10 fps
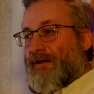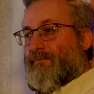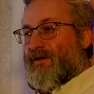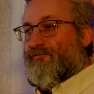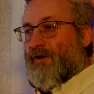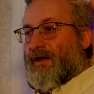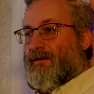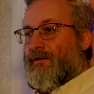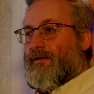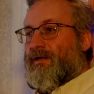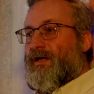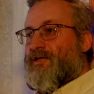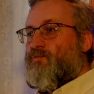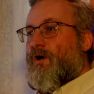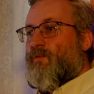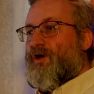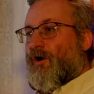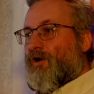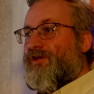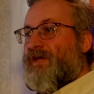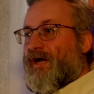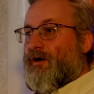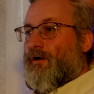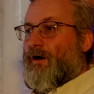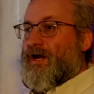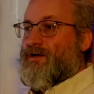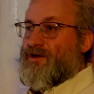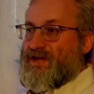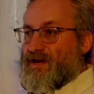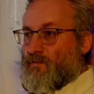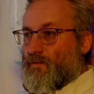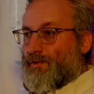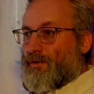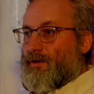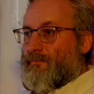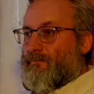That, my friend, is what we call an error in the dating world.